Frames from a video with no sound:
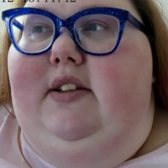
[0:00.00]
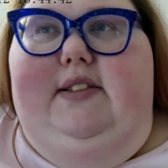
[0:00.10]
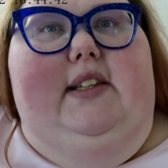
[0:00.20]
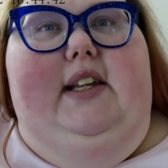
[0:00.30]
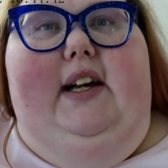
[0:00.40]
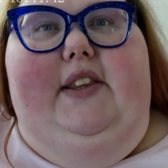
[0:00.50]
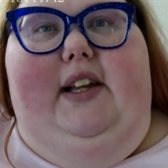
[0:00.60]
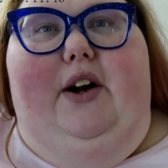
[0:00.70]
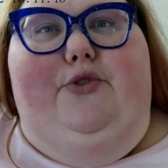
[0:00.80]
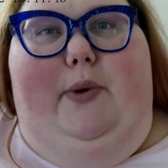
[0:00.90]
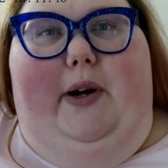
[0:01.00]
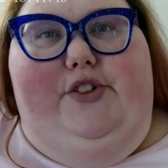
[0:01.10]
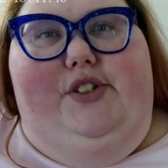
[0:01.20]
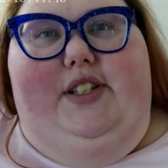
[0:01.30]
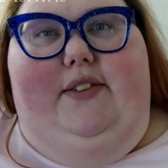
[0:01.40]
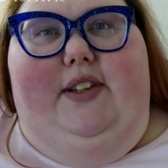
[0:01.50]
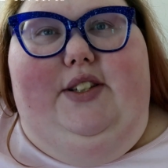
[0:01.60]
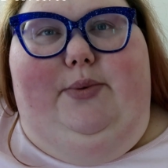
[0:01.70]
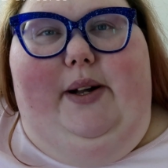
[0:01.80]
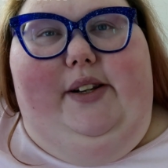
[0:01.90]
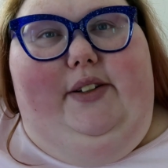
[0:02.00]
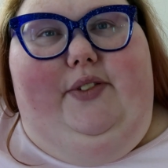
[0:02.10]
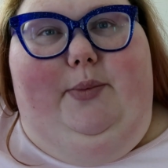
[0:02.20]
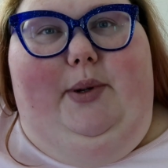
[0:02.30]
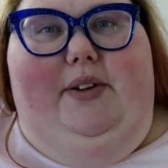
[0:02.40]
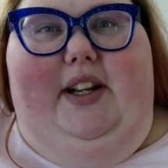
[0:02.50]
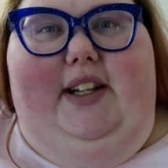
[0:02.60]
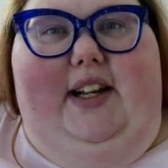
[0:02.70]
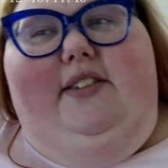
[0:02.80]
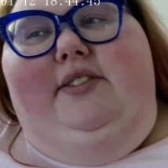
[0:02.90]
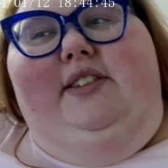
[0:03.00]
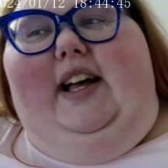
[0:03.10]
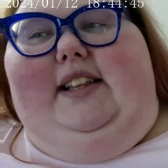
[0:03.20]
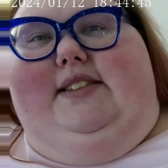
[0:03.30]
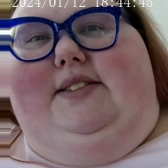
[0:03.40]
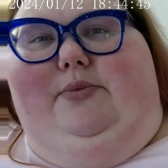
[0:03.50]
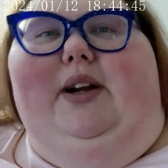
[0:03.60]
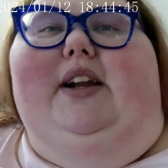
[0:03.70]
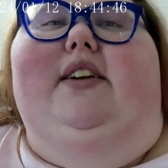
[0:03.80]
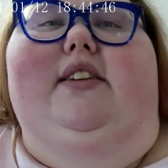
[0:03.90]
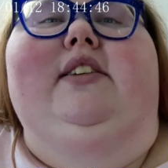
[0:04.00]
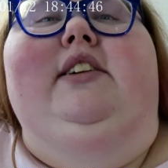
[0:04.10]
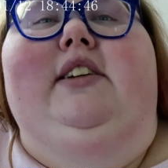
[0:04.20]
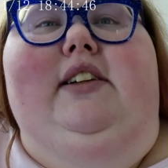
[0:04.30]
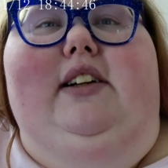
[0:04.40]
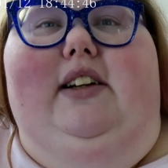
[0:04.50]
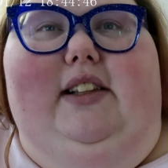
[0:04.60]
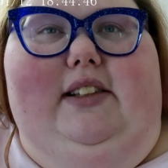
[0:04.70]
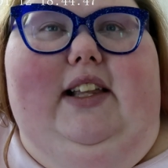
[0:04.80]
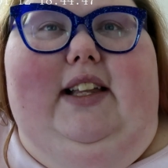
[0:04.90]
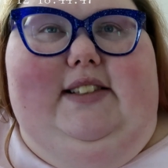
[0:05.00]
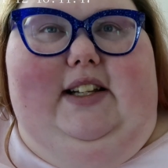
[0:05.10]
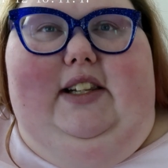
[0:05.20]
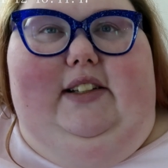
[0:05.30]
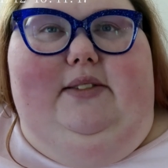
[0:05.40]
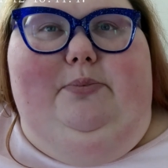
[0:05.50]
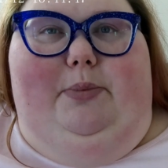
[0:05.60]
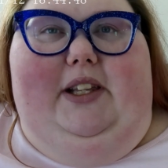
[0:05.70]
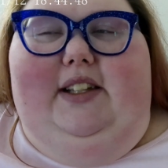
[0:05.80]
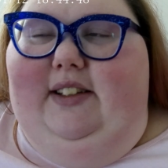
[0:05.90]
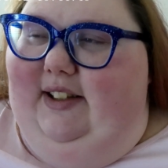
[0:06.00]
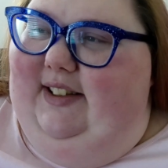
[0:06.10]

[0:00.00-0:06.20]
sitting on the couch watching TV sweater for me right now. That's where it's gonna be.